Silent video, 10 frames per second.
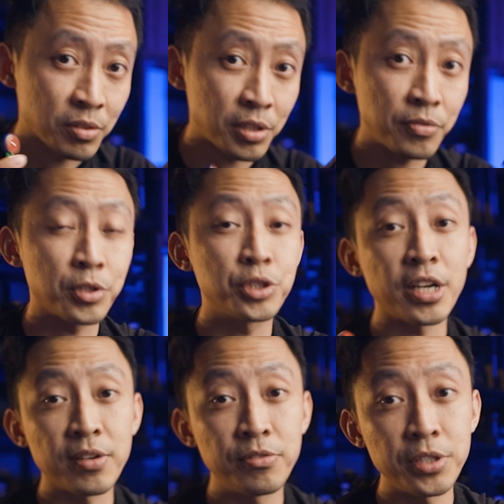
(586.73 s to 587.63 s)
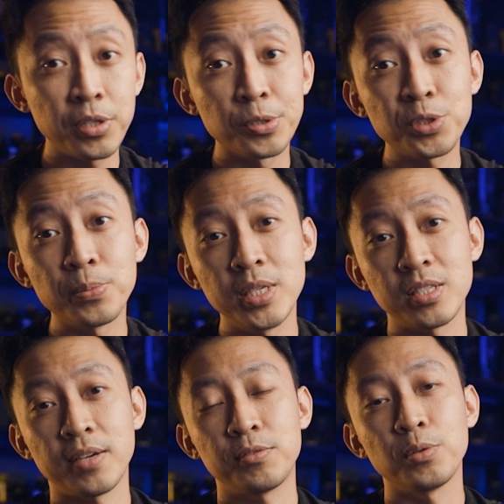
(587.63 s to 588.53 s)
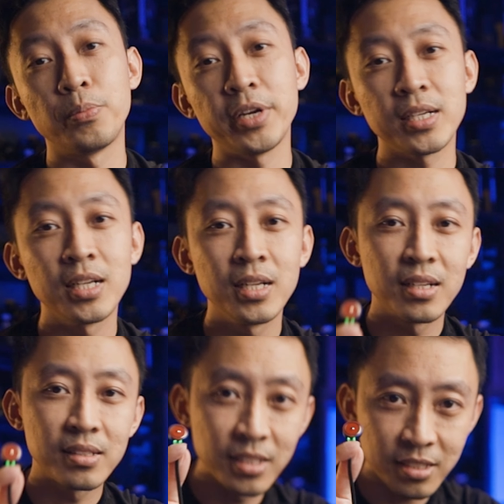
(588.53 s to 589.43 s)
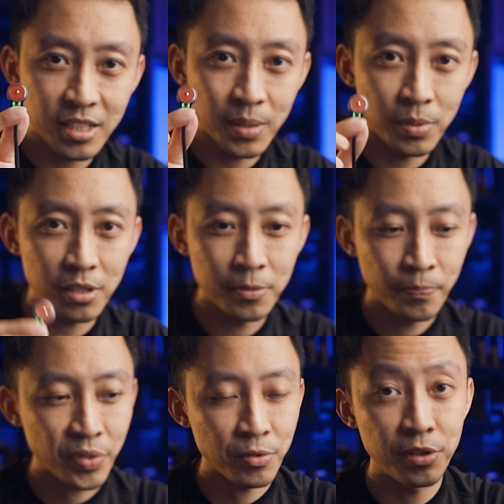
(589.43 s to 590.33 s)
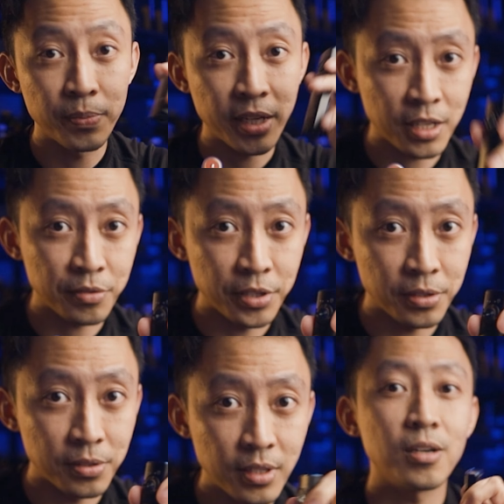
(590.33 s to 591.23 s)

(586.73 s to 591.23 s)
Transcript: Right, for travel, it also means I have to bring this cable with my ARKFELD.